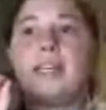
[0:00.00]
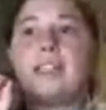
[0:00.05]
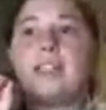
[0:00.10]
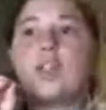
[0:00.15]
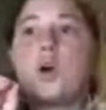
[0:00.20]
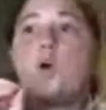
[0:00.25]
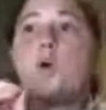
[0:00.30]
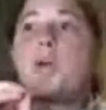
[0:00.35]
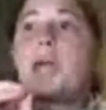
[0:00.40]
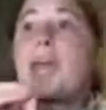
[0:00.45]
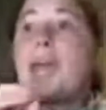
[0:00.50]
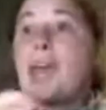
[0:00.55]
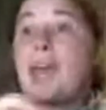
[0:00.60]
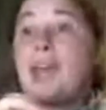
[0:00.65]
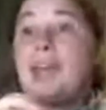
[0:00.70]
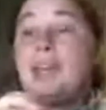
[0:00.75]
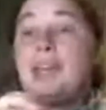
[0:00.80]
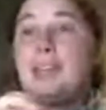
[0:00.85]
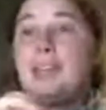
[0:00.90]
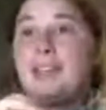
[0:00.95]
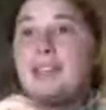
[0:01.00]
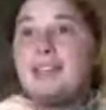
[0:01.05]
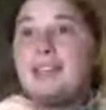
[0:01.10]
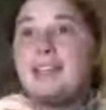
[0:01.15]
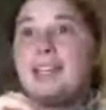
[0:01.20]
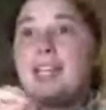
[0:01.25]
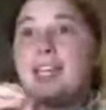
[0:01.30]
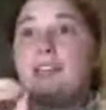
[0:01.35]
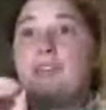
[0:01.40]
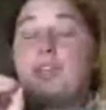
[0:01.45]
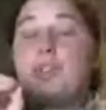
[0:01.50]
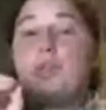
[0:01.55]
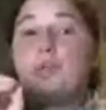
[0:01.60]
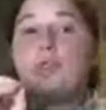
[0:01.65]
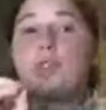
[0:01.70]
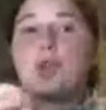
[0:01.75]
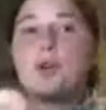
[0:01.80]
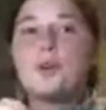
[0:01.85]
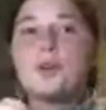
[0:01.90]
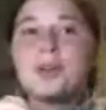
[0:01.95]
okay if you
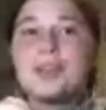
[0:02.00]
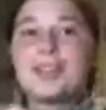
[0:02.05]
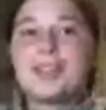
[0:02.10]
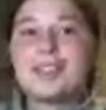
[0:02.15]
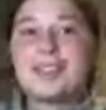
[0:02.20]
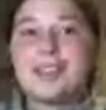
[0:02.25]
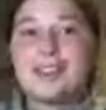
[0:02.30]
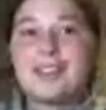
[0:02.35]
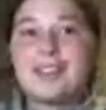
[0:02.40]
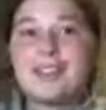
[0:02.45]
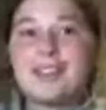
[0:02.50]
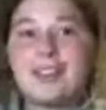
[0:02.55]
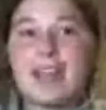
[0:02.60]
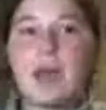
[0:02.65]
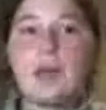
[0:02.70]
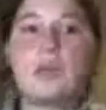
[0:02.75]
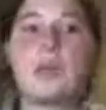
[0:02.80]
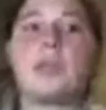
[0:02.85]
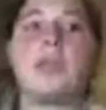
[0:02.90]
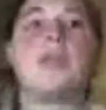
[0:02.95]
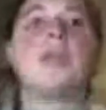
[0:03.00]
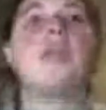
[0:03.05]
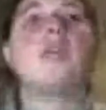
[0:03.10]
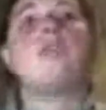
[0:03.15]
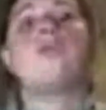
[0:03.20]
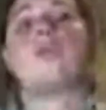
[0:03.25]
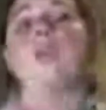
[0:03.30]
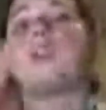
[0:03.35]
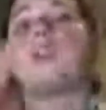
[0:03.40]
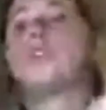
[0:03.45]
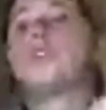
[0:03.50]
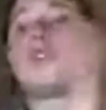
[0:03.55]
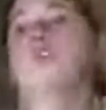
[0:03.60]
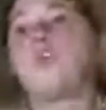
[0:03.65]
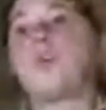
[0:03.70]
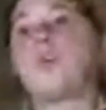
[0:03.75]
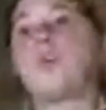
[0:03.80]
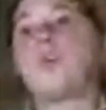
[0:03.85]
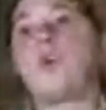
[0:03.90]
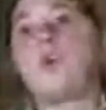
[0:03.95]
don't get it done that week, you can just
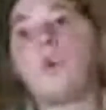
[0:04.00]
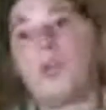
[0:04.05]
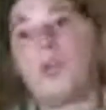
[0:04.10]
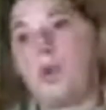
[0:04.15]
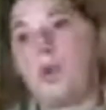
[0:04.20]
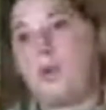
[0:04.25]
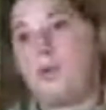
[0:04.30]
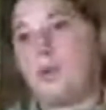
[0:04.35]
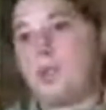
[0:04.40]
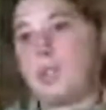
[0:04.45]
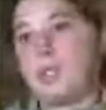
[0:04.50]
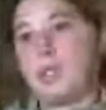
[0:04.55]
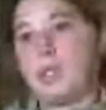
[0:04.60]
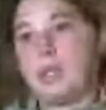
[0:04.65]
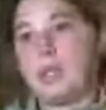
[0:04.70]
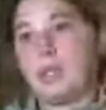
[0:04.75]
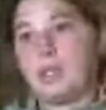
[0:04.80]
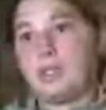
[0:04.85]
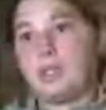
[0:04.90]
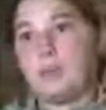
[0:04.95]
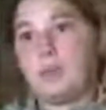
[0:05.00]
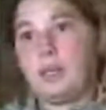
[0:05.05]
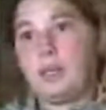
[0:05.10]
roll it over to the next week.